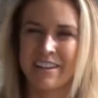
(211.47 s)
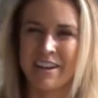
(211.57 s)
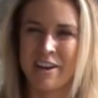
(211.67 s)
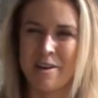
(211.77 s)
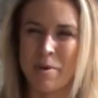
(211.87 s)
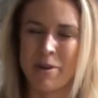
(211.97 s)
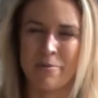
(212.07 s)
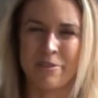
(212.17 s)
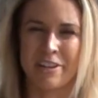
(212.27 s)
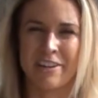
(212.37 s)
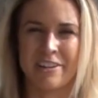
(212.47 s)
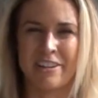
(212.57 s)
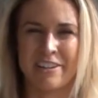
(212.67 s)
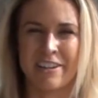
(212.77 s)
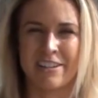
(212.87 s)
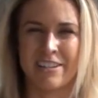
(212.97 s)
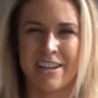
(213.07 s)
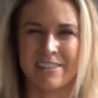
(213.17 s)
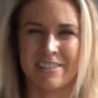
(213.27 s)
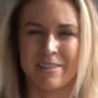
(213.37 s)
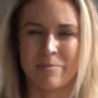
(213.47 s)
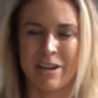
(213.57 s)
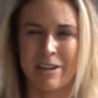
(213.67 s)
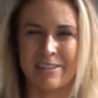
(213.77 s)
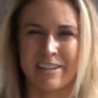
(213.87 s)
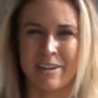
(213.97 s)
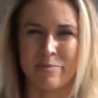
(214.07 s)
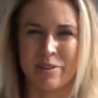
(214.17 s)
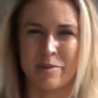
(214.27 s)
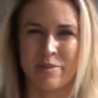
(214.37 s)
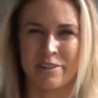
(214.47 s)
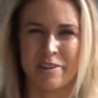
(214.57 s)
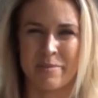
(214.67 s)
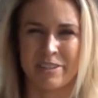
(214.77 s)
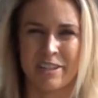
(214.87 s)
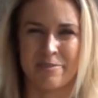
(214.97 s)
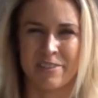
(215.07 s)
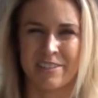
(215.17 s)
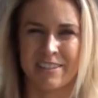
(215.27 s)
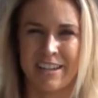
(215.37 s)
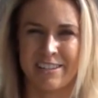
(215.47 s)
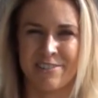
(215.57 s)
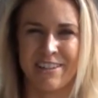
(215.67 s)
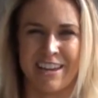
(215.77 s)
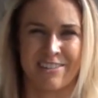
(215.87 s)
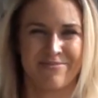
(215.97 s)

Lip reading: I'm not ruling out any contests, and I'm not putting the pressure on myself to say it today.